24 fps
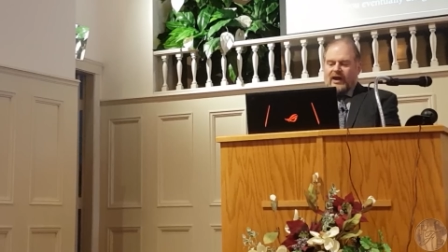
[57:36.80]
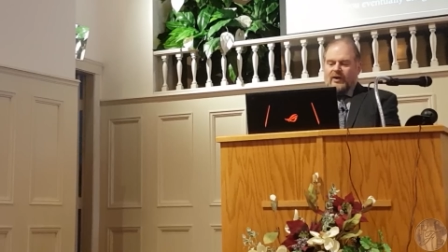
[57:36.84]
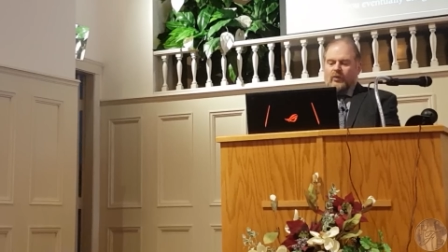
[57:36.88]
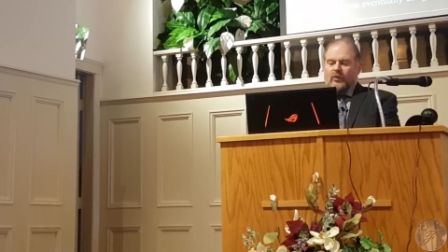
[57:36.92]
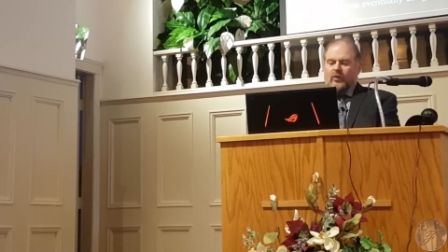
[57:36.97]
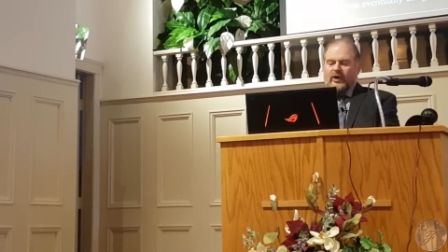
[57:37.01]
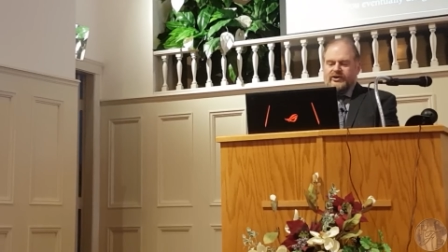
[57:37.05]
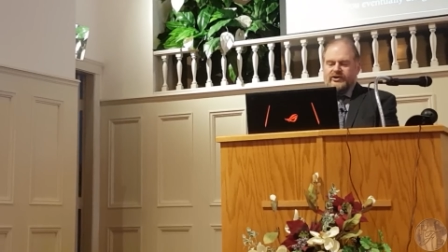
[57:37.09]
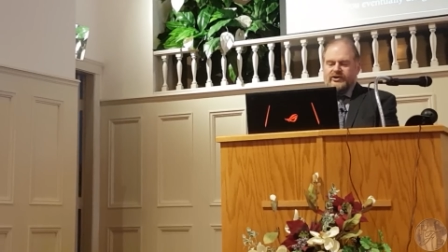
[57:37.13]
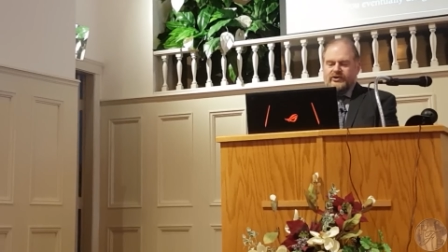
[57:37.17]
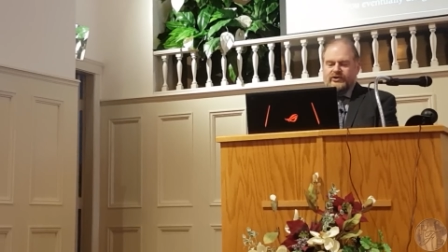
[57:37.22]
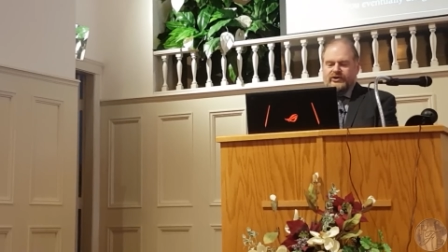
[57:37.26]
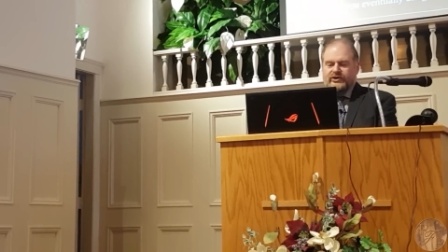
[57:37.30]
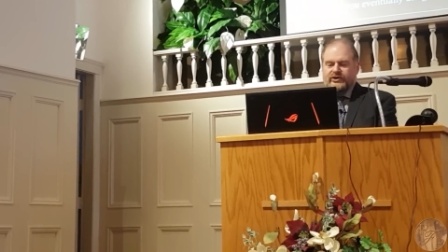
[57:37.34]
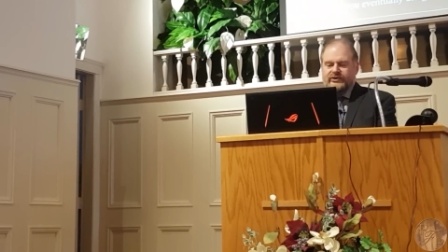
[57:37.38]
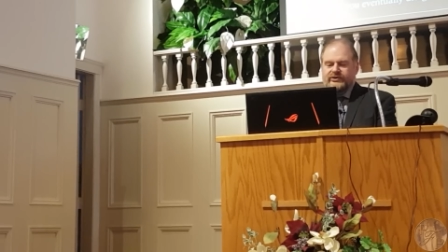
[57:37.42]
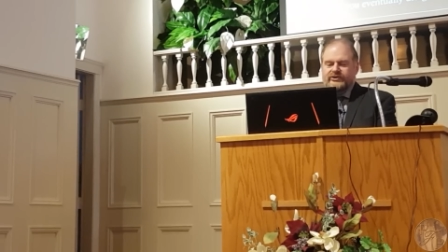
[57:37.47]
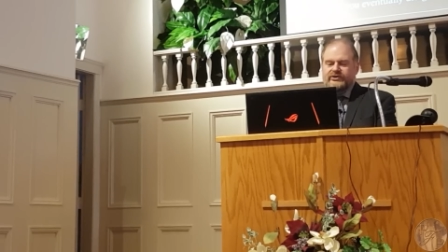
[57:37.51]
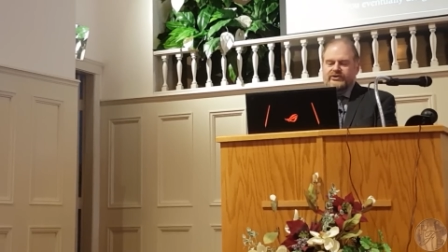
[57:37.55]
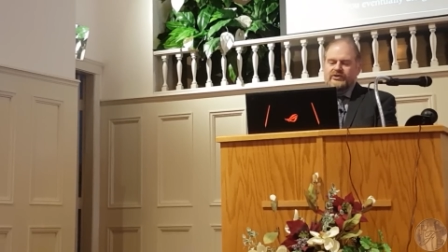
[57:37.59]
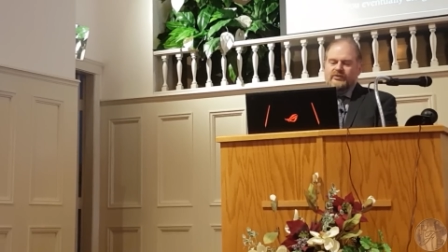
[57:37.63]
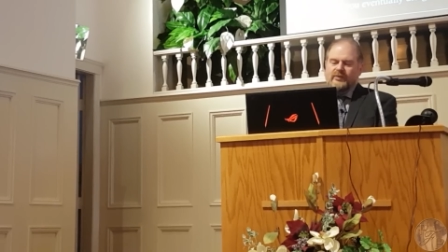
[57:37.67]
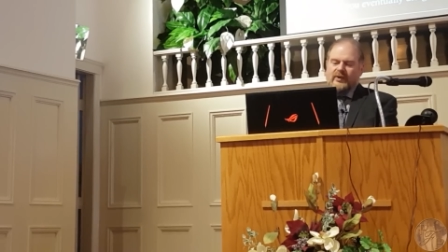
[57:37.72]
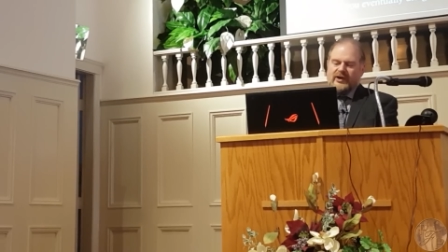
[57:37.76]
and what you
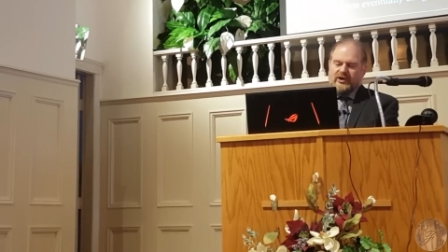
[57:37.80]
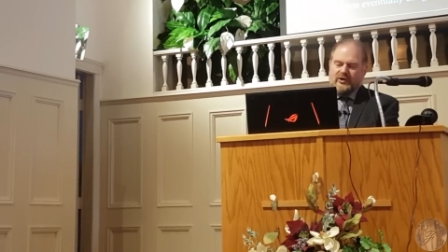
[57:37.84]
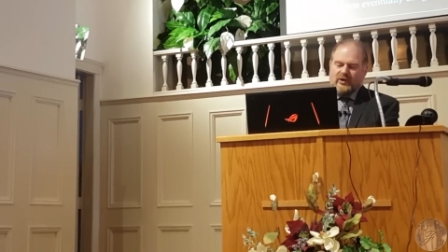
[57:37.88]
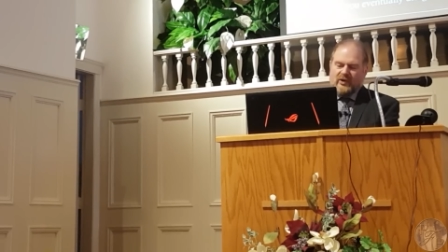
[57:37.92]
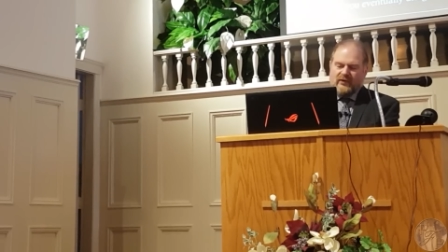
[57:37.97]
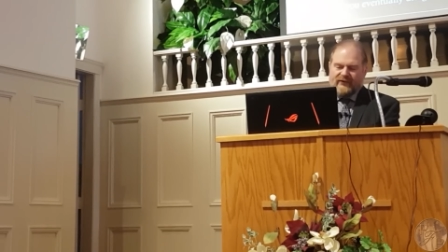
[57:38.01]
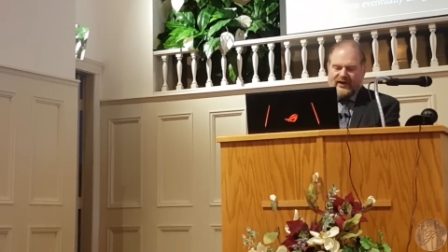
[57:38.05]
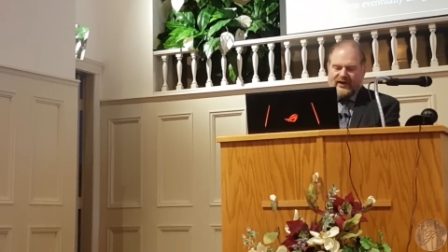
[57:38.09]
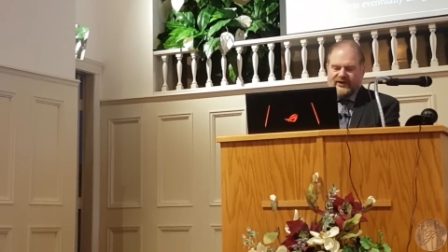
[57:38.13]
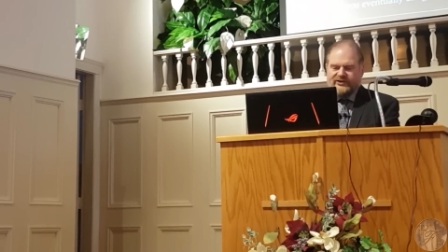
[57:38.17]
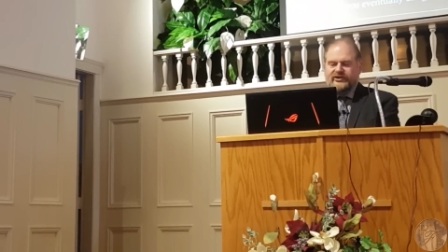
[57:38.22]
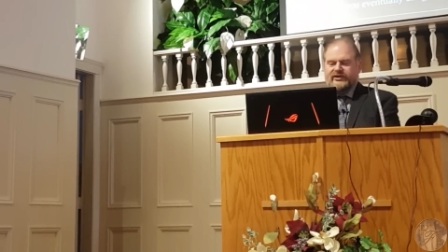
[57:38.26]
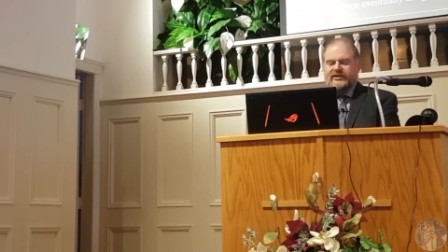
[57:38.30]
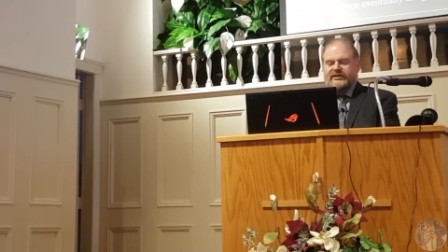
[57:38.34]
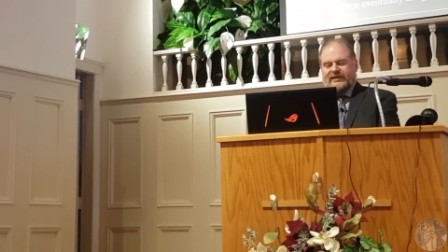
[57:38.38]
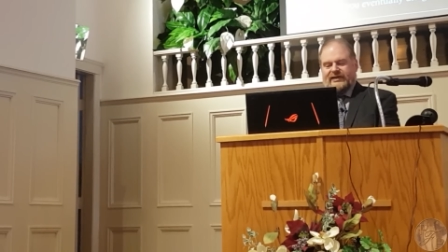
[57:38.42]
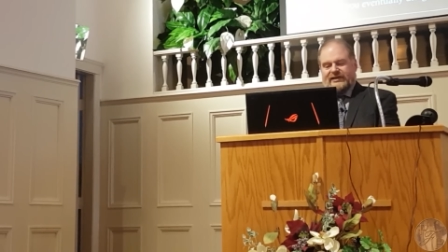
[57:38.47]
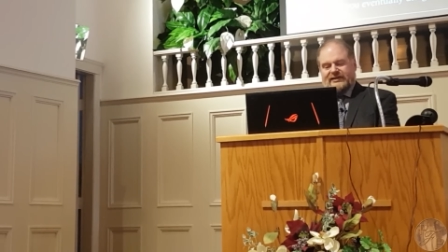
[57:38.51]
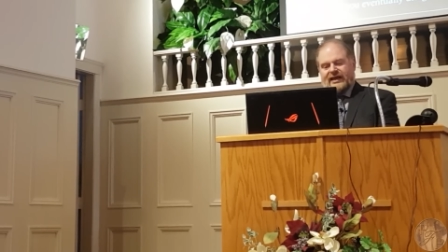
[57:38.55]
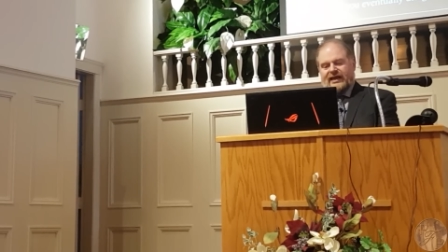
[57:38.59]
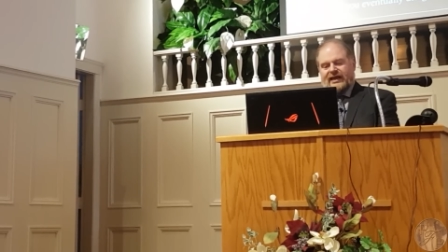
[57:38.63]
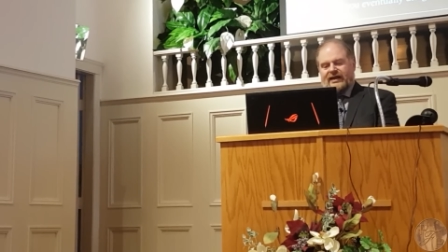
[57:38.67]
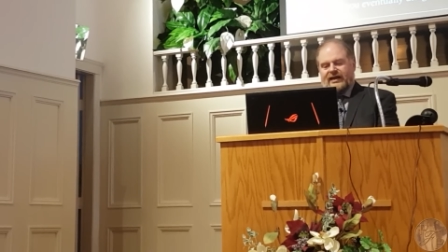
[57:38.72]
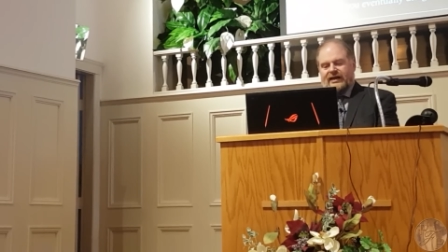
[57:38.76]
could do when you eventually
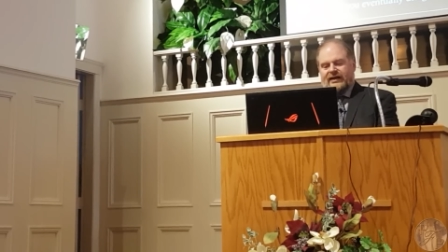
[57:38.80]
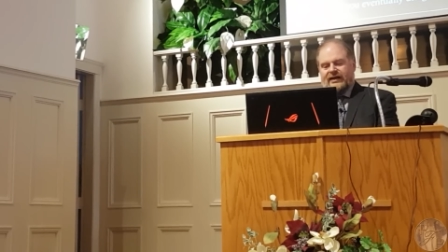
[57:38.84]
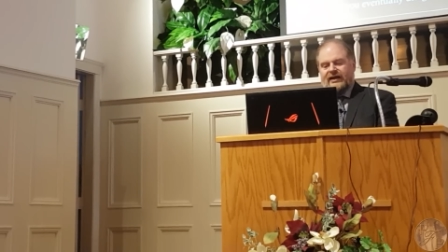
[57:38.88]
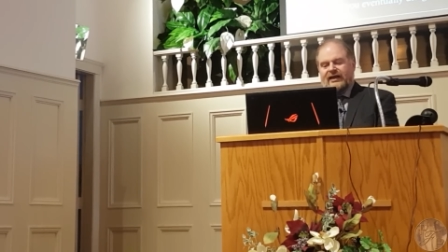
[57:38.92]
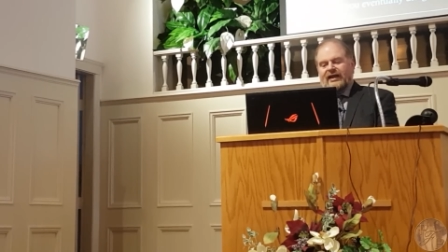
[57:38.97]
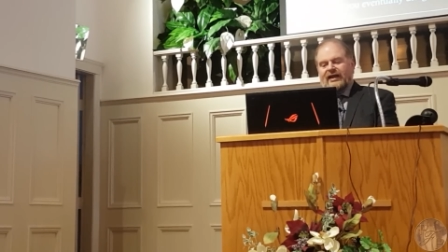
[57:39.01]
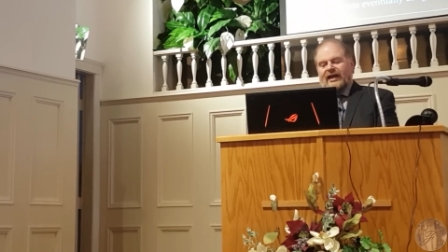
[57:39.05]
did get in,